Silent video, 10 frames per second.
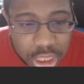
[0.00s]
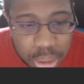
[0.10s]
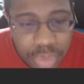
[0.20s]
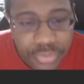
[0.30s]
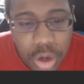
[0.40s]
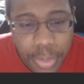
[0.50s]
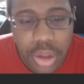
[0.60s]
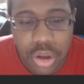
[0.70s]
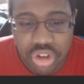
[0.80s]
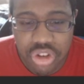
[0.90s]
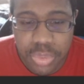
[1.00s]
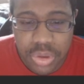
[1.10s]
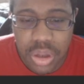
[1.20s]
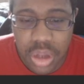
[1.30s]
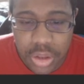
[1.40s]
even if followed by another GDP
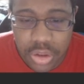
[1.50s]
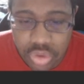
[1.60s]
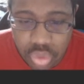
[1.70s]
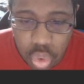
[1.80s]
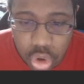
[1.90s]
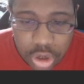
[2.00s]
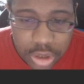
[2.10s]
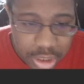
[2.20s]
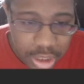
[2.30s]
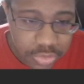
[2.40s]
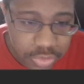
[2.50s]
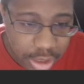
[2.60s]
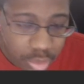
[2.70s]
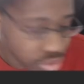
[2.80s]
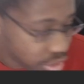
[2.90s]
decline in this quarter, indicates
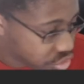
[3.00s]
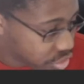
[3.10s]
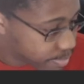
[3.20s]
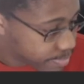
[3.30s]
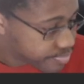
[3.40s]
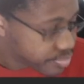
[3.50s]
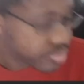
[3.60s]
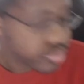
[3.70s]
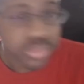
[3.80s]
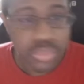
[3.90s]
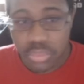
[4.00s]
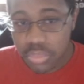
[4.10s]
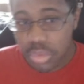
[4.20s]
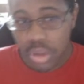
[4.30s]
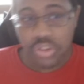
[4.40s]
a recession."
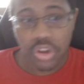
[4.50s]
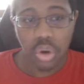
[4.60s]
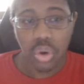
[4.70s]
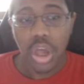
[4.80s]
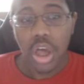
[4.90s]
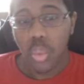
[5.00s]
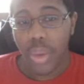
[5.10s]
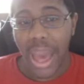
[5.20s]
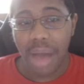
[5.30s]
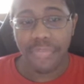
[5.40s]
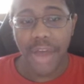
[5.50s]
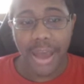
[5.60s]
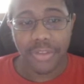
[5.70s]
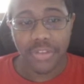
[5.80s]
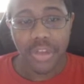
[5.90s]
So, we have
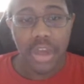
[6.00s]
that.